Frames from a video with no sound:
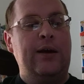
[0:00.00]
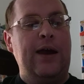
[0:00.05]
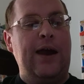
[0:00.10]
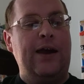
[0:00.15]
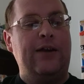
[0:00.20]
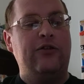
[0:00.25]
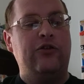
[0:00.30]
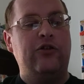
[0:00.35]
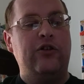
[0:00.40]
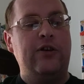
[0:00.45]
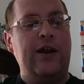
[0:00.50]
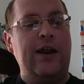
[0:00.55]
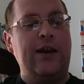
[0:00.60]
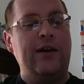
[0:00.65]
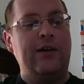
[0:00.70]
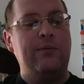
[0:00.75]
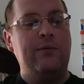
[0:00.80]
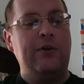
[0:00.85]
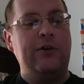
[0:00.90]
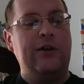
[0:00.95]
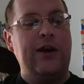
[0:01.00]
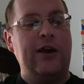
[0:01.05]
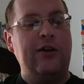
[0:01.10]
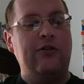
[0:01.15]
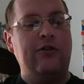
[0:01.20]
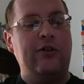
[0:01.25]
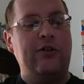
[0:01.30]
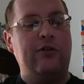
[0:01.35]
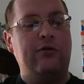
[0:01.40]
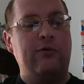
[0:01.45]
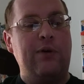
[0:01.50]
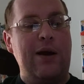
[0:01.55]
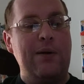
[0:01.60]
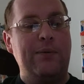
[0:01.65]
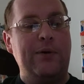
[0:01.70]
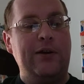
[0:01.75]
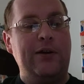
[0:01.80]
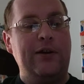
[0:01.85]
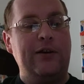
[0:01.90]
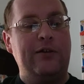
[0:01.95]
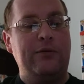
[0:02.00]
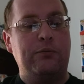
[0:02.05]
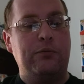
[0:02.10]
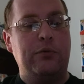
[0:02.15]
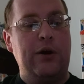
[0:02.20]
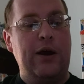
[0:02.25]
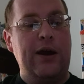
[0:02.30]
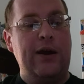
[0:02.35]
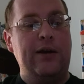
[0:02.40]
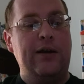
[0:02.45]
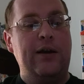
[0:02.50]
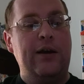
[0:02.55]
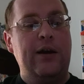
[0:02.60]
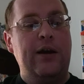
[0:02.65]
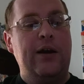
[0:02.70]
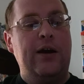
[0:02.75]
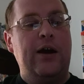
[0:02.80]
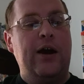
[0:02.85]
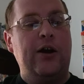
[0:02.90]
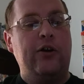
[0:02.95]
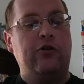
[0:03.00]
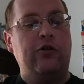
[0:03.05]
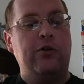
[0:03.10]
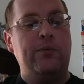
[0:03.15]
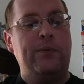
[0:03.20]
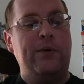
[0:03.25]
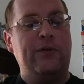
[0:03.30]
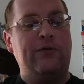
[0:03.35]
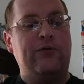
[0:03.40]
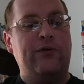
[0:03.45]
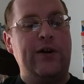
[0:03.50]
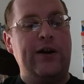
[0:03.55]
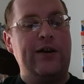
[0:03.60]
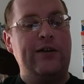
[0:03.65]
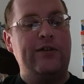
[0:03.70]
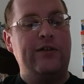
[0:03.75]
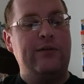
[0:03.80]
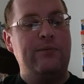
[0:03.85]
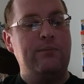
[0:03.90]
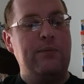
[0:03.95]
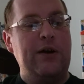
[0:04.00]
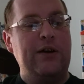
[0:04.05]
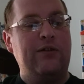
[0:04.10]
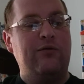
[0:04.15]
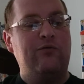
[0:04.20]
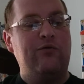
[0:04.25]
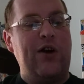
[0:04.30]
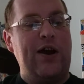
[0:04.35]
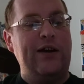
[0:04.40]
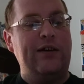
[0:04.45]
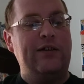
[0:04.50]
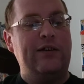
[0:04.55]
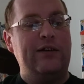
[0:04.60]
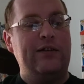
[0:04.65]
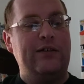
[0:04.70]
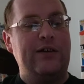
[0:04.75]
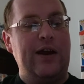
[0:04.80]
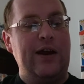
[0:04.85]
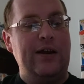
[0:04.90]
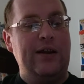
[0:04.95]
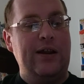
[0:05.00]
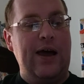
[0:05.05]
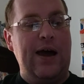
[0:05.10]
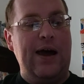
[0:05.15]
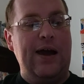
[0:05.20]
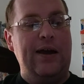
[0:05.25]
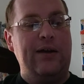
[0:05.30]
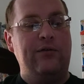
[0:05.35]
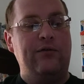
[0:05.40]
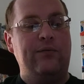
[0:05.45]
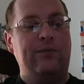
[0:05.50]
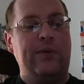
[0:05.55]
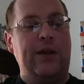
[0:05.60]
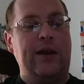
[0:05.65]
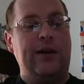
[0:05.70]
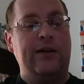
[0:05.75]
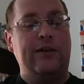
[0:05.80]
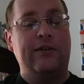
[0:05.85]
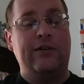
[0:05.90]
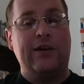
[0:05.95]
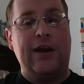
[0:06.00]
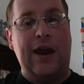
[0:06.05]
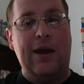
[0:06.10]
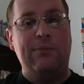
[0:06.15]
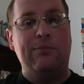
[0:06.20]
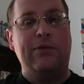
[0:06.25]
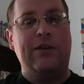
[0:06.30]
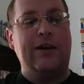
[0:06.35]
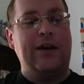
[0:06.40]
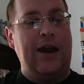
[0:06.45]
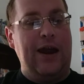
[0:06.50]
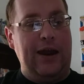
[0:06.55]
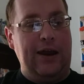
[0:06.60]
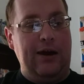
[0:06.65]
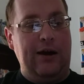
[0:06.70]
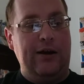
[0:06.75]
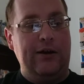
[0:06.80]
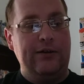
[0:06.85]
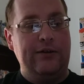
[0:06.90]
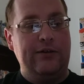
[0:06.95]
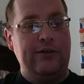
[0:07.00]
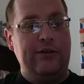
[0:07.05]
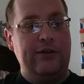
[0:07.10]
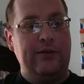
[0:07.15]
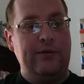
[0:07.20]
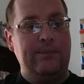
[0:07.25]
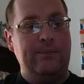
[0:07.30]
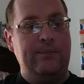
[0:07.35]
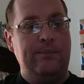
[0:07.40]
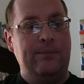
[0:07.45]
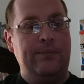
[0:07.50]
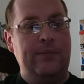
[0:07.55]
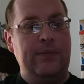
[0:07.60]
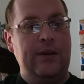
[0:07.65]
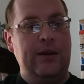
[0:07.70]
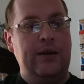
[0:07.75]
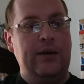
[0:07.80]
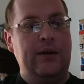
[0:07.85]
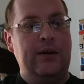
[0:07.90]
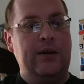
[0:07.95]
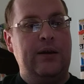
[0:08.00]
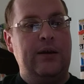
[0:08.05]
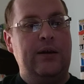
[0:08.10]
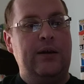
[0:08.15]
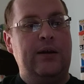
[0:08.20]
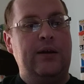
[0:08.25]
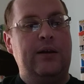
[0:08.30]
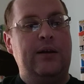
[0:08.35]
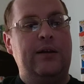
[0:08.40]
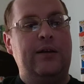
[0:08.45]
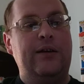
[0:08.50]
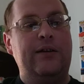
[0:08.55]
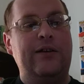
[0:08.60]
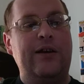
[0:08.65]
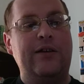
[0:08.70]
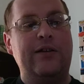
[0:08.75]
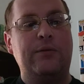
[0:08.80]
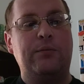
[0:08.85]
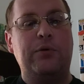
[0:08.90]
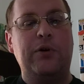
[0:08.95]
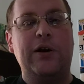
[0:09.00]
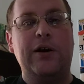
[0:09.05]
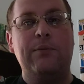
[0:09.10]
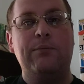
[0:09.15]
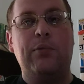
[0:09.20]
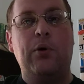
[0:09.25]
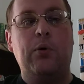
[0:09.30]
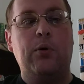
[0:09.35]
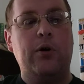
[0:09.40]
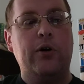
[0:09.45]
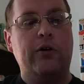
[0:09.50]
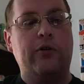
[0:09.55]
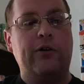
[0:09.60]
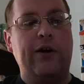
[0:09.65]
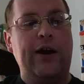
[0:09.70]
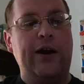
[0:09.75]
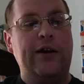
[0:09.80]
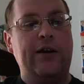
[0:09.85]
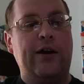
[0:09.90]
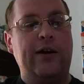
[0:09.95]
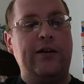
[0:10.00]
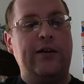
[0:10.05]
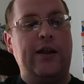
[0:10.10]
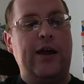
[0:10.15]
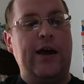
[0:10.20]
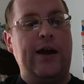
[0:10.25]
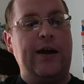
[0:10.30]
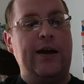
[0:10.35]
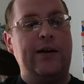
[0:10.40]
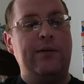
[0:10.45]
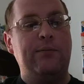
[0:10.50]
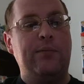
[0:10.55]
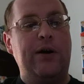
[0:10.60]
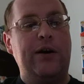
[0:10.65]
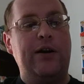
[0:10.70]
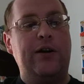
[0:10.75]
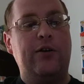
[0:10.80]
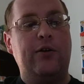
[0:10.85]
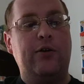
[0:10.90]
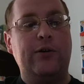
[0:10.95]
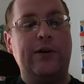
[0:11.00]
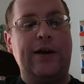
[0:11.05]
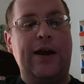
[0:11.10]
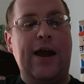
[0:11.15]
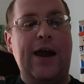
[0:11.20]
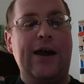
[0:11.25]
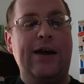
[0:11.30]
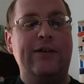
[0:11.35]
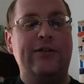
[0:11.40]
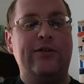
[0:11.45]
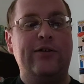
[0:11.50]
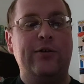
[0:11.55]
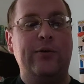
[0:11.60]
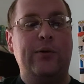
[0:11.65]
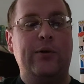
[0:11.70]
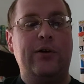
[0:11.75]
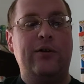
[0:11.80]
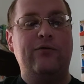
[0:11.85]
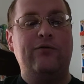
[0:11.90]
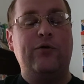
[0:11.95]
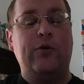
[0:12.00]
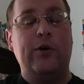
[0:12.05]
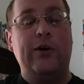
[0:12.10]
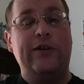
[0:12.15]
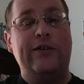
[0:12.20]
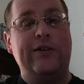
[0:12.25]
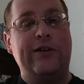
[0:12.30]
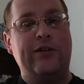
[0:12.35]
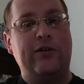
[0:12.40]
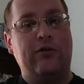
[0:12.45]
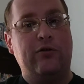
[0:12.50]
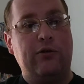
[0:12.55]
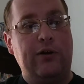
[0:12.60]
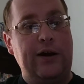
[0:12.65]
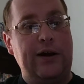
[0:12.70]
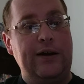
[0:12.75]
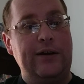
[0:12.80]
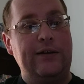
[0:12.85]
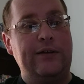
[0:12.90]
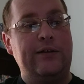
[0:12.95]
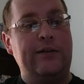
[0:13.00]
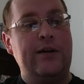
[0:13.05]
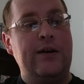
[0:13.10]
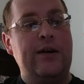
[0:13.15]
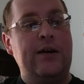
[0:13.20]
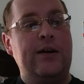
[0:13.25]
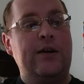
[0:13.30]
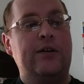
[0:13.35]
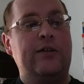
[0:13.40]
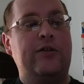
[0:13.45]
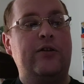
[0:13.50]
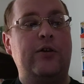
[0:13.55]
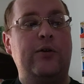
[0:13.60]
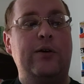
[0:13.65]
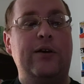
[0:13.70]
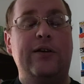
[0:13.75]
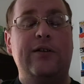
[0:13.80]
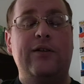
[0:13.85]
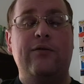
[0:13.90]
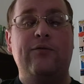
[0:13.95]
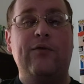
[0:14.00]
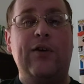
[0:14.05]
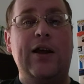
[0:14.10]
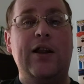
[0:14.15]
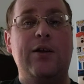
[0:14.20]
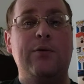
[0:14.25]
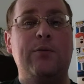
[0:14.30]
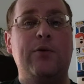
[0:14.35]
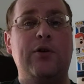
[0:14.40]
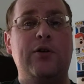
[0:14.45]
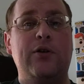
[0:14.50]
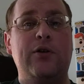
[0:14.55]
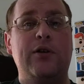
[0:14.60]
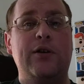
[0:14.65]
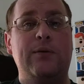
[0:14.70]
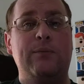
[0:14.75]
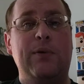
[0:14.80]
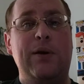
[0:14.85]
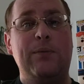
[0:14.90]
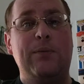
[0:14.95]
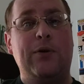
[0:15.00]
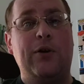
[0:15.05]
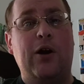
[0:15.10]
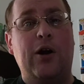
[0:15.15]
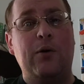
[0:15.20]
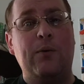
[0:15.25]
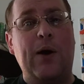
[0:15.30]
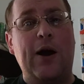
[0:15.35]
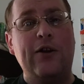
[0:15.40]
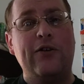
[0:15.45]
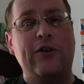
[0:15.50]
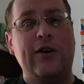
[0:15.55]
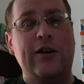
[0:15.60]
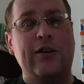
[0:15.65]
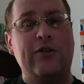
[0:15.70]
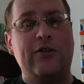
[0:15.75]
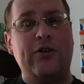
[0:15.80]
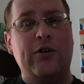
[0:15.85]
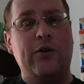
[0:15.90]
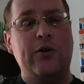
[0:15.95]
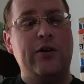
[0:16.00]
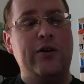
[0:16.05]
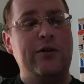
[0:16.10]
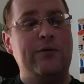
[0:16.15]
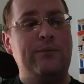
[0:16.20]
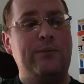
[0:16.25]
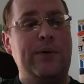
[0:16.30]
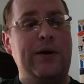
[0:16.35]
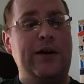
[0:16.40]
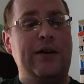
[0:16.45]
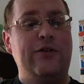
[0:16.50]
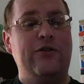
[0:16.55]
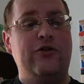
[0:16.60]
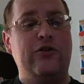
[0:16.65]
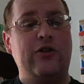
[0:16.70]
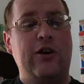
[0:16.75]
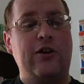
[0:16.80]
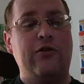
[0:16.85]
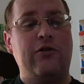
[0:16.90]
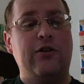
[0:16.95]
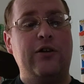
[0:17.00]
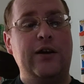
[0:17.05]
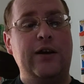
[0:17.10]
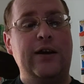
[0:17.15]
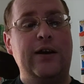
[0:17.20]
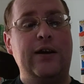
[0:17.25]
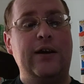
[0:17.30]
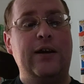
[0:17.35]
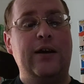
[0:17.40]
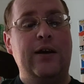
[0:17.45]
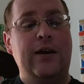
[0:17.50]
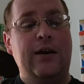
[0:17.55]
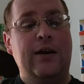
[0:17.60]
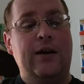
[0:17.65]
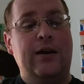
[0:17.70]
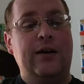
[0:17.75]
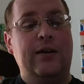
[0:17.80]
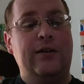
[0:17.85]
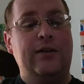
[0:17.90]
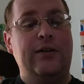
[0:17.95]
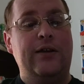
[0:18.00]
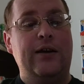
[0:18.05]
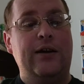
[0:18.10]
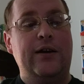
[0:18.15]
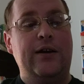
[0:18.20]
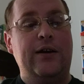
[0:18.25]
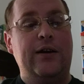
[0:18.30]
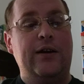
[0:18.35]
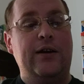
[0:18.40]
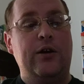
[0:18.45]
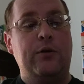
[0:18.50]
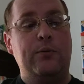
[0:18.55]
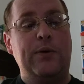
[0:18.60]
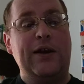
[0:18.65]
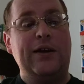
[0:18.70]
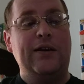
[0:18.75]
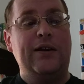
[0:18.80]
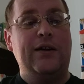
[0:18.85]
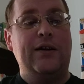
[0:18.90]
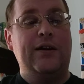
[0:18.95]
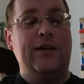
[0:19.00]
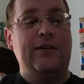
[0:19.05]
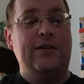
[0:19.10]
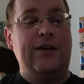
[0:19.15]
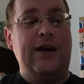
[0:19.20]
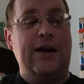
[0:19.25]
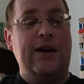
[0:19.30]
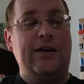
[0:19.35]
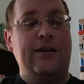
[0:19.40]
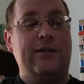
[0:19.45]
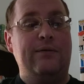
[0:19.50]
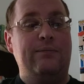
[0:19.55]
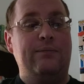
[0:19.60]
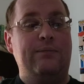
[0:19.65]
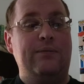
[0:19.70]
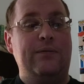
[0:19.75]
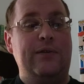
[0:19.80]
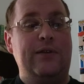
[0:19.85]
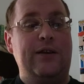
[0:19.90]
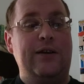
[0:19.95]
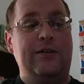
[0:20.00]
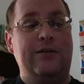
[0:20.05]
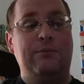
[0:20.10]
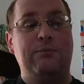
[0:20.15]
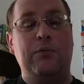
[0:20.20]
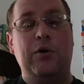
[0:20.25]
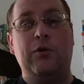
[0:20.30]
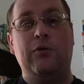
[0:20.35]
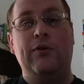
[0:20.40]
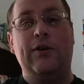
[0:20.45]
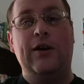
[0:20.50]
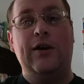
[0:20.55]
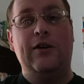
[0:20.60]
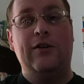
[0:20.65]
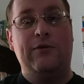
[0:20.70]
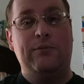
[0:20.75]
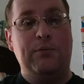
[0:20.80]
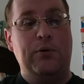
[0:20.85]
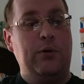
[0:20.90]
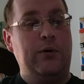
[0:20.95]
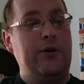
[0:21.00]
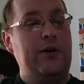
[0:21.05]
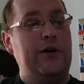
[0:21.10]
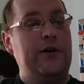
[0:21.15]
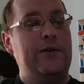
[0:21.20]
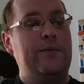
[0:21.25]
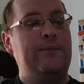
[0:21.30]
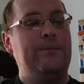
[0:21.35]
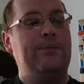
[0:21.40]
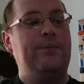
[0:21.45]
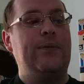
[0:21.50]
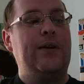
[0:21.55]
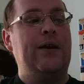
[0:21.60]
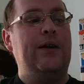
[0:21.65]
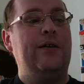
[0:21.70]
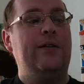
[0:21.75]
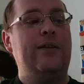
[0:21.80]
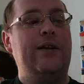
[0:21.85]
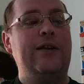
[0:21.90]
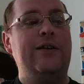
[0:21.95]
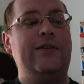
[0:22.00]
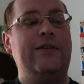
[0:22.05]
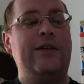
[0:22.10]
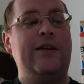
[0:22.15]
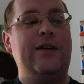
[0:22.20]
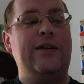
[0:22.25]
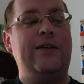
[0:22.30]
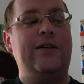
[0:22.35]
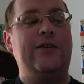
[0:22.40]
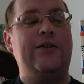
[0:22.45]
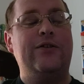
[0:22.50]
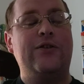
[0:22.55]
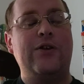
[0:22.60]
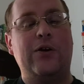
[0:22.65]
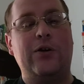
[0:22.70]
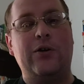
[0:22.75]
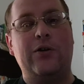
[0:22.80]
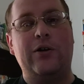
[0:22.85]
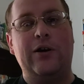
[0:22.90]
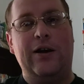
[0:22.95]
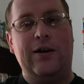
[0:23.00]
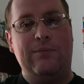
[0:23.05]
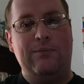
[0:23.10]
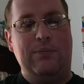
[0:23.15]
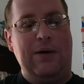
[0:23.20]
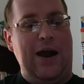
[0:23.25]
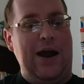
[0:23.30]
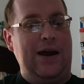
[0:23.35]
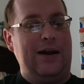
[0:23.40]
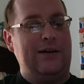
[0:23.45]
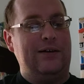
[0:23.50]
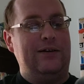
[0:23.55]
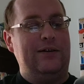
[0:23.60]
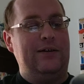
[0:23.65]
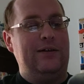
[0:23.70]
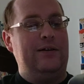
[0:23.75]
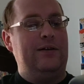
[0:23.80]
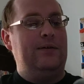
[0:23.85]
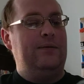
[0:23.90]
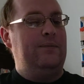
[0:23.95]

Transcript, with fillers: As genetic mutations rapidly spread, a group of friends must fight to stay alive and escape the chaos. This has a pretty poor grade online, but it only has 246 grades. So it is available and people are watching it sort of, but generally the opinion is that this movie is poor. This is Solar Impact.